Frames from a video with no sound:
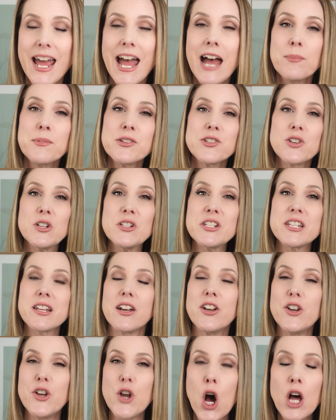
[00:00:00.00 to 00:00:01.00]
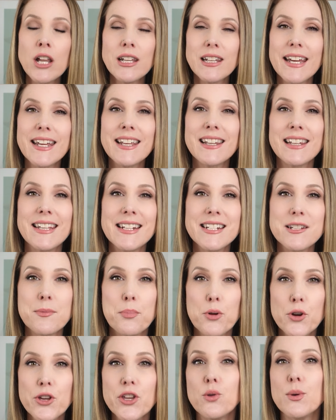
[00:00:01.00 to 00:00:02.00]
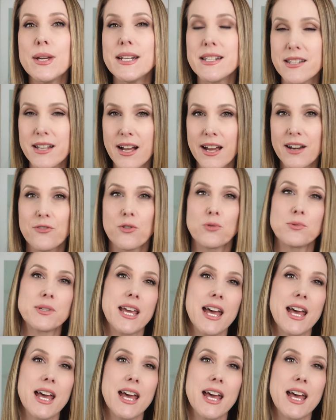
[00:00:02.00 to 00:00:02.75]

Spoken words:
Amazon's not likely to put you inside those